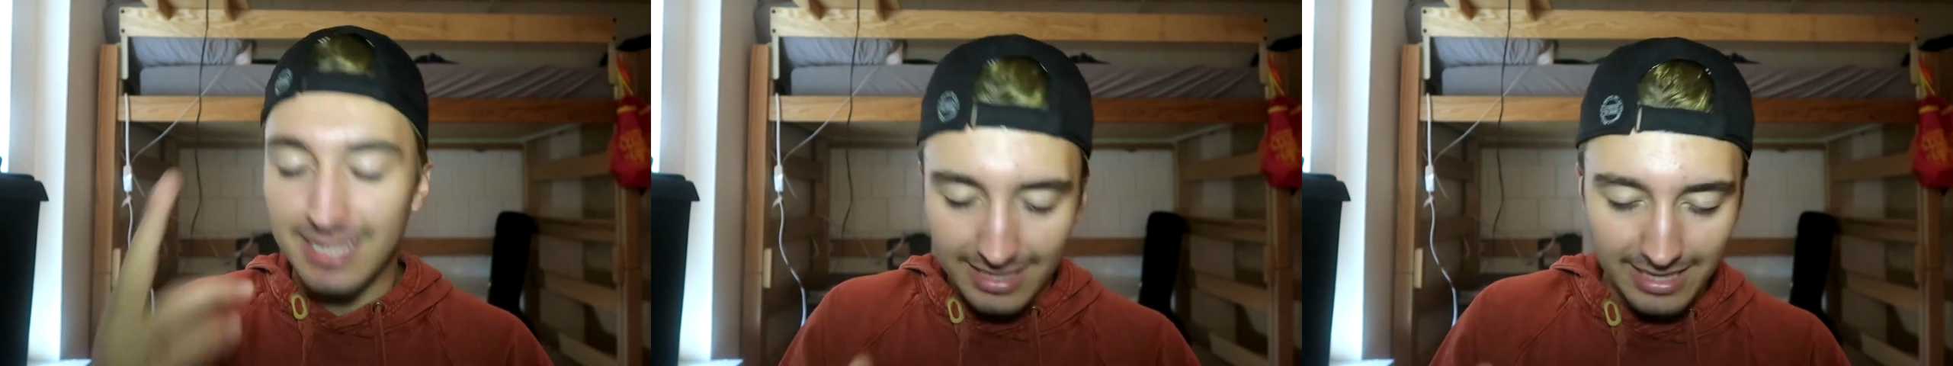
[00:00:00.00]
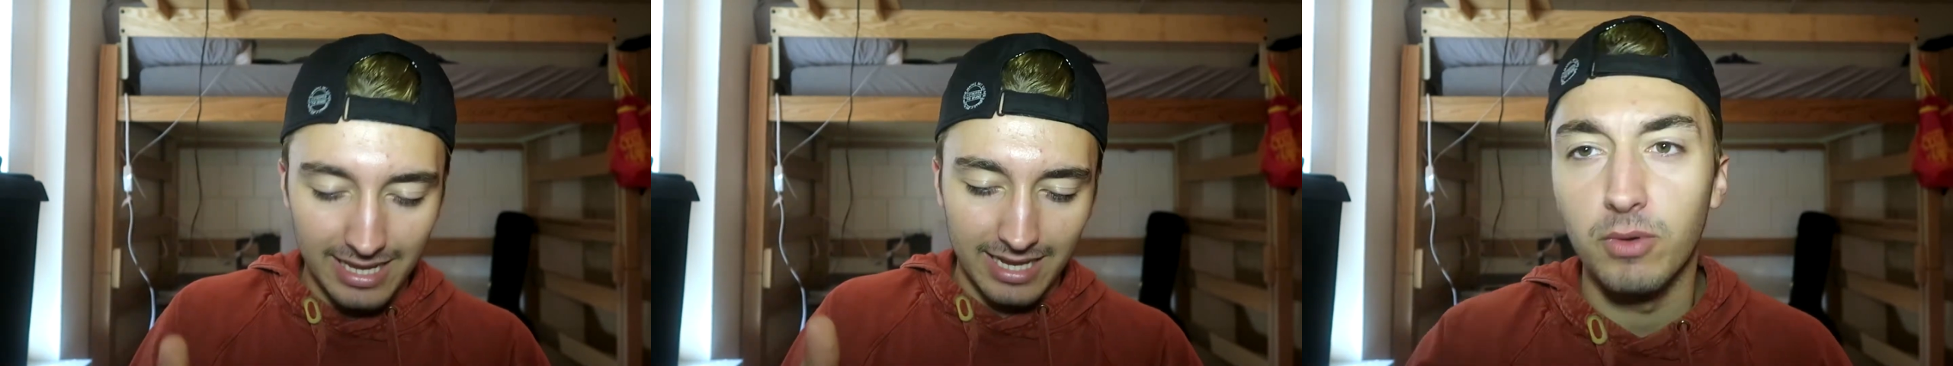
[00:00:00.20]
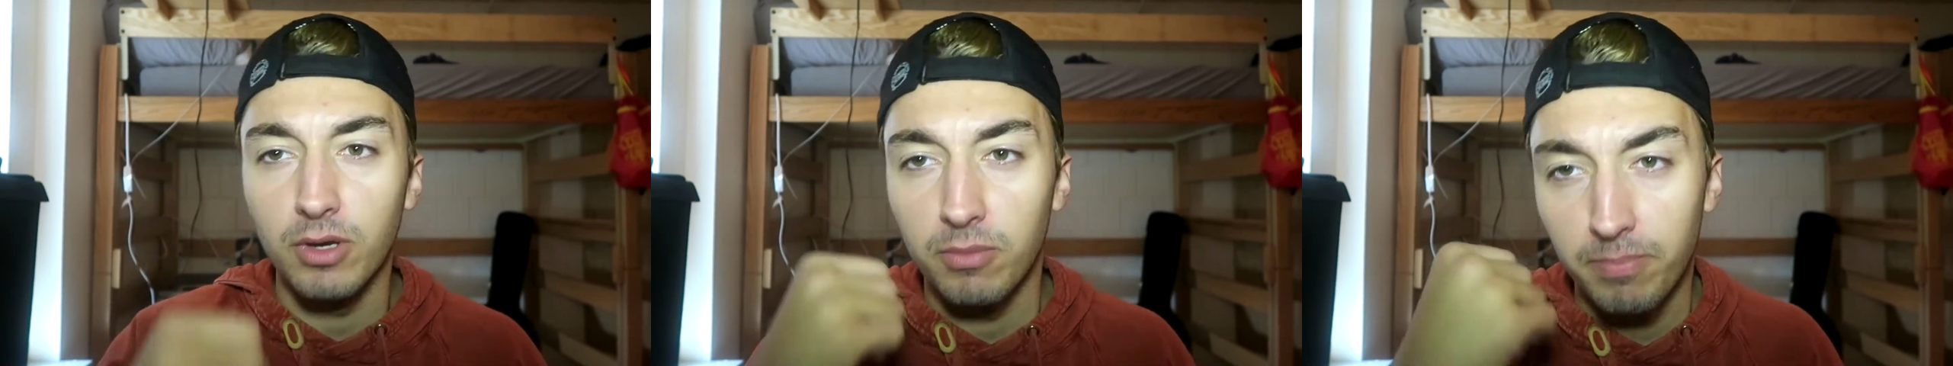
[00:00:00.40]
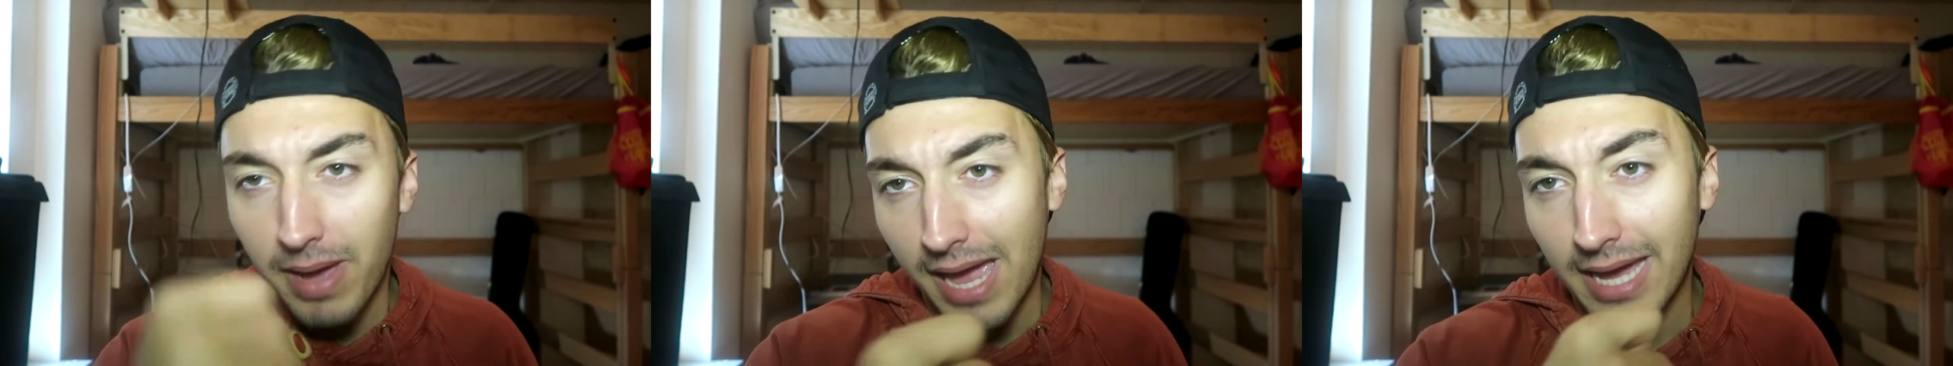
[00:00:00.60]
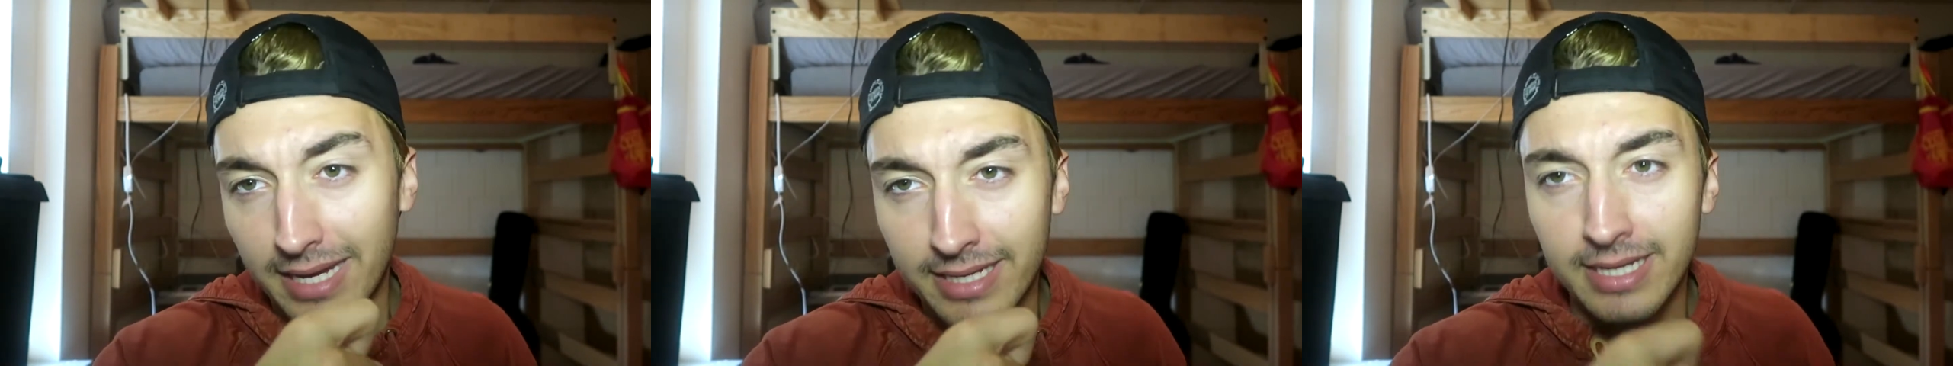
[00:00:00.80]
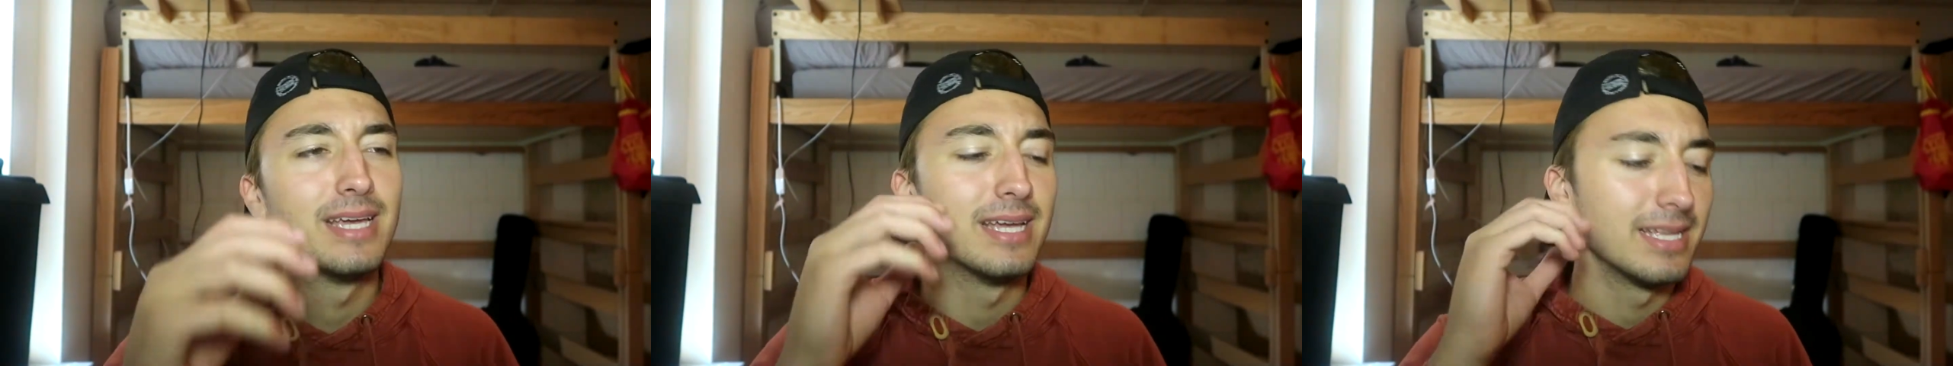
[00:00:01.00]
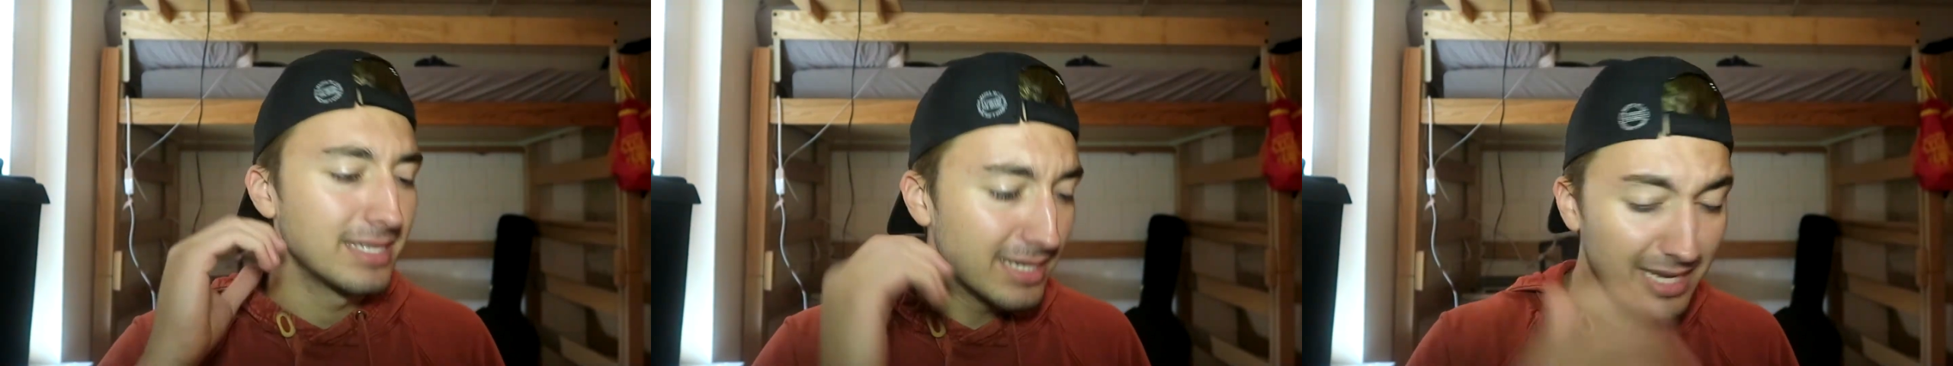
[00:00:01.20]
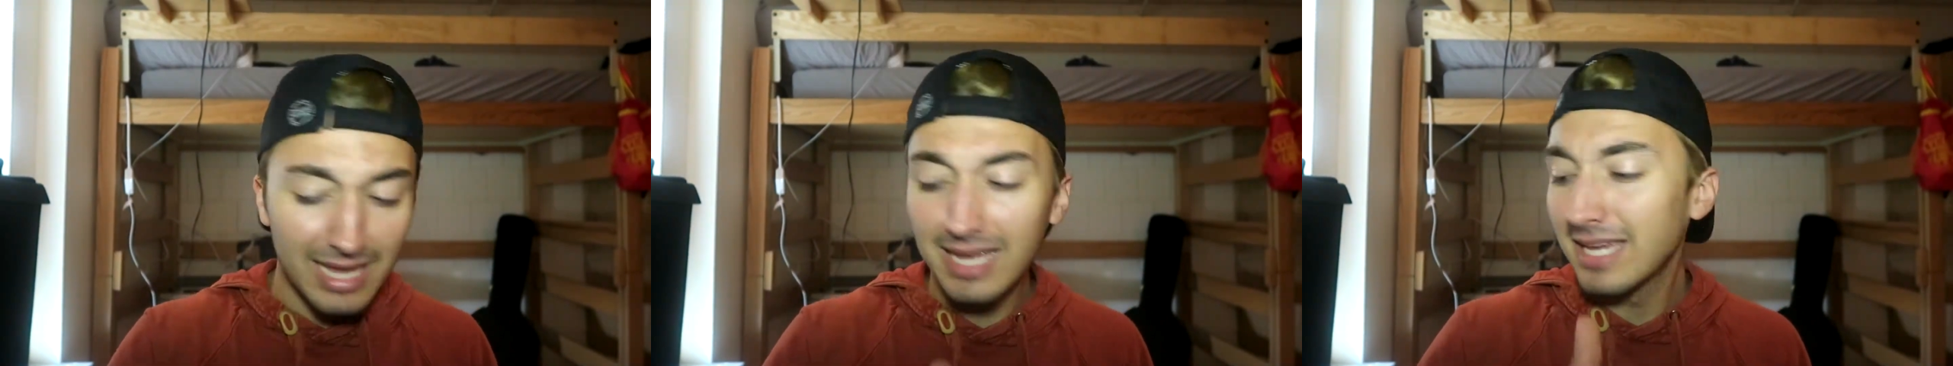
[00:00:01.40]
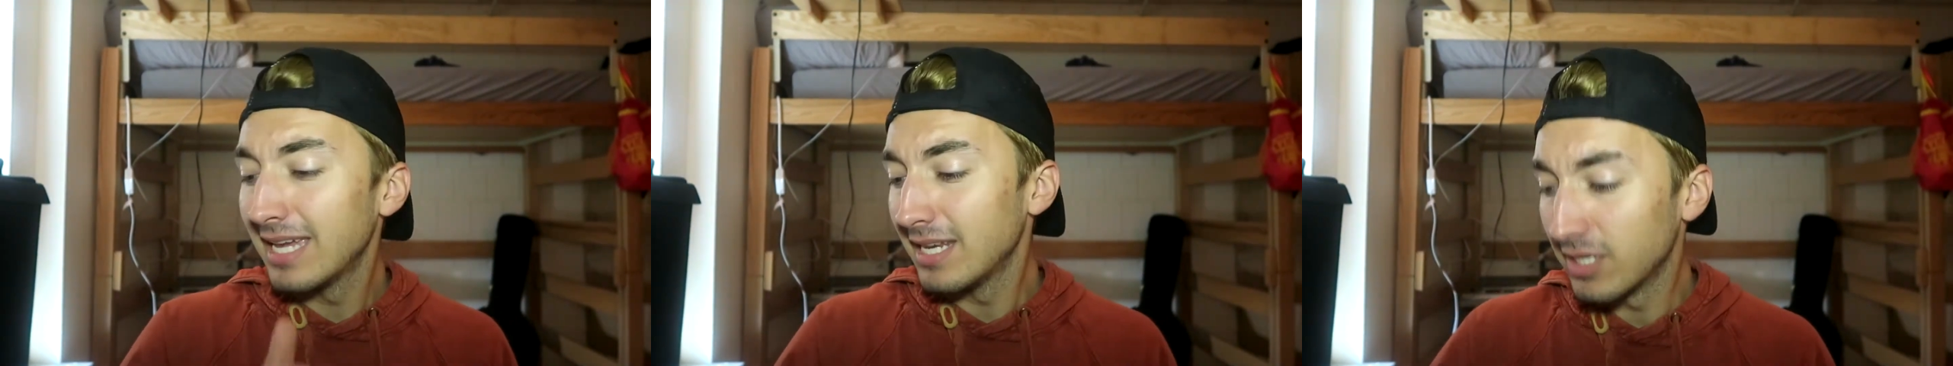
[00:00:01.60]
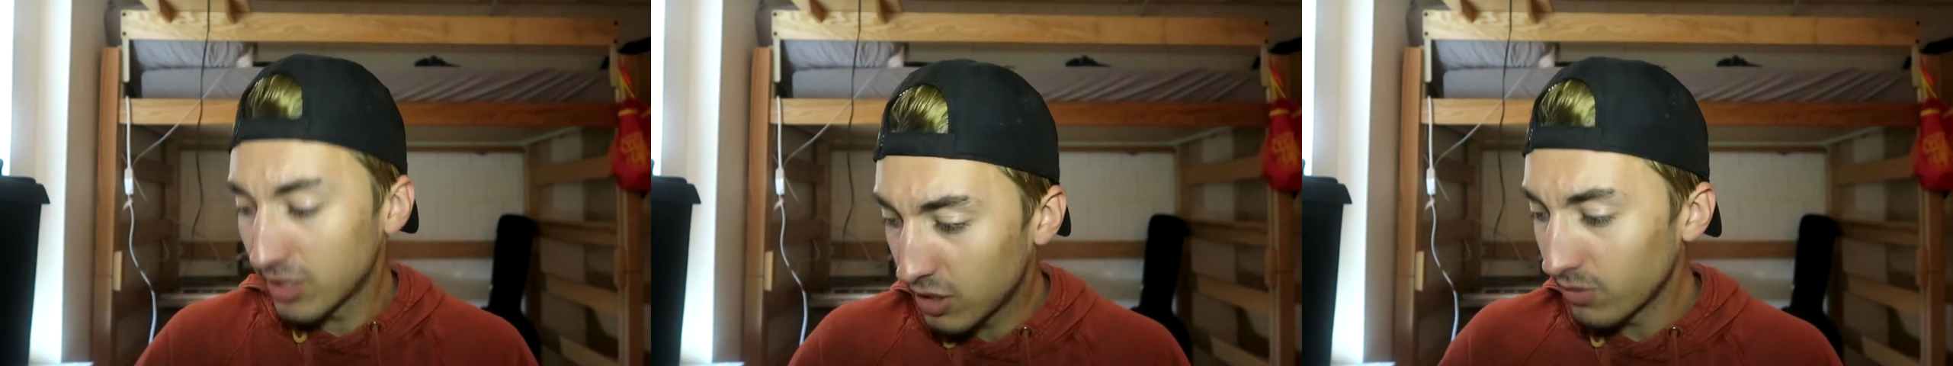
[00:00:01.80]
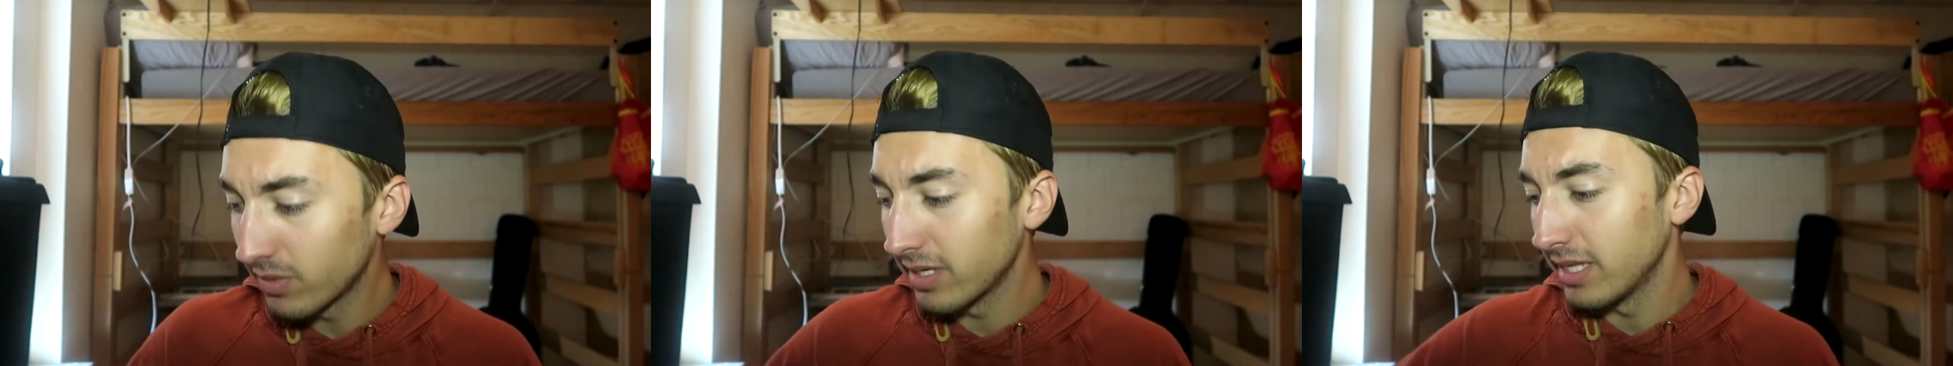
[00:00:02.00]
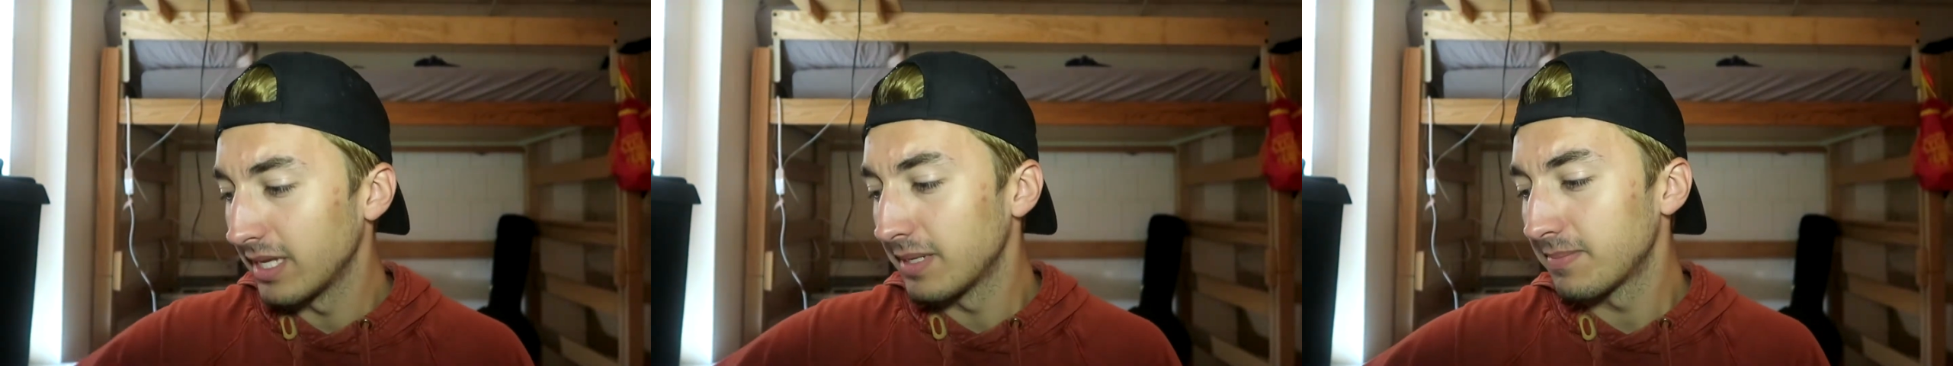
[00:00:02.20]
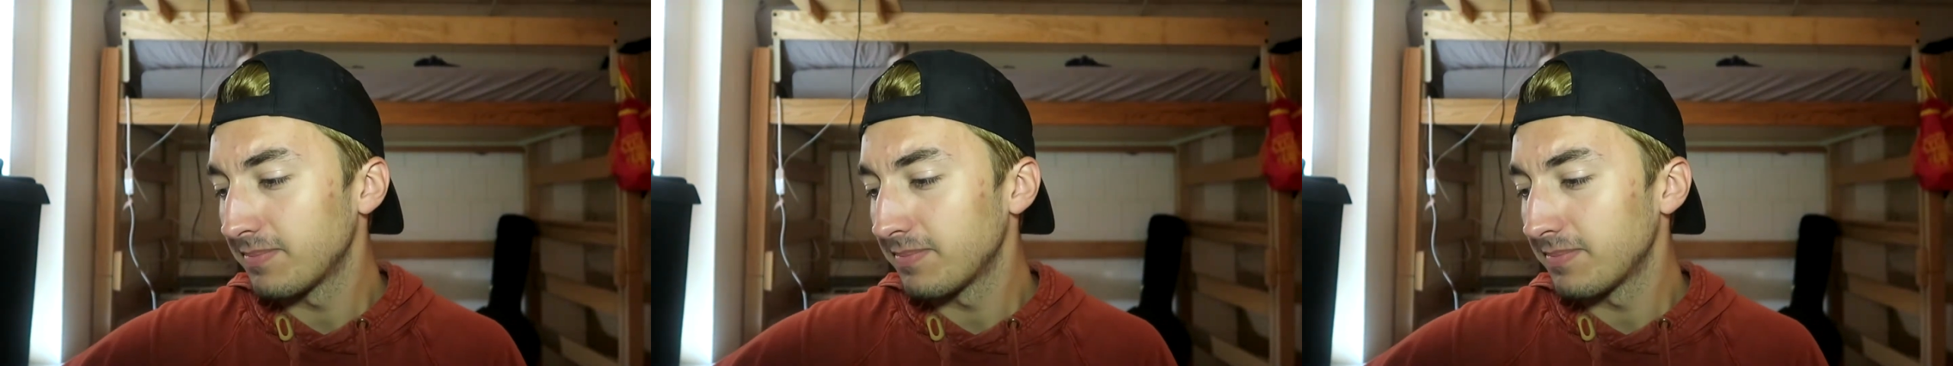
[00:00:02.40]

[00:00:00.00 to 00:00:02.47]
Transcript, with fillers: today. We are back. Today, it is currently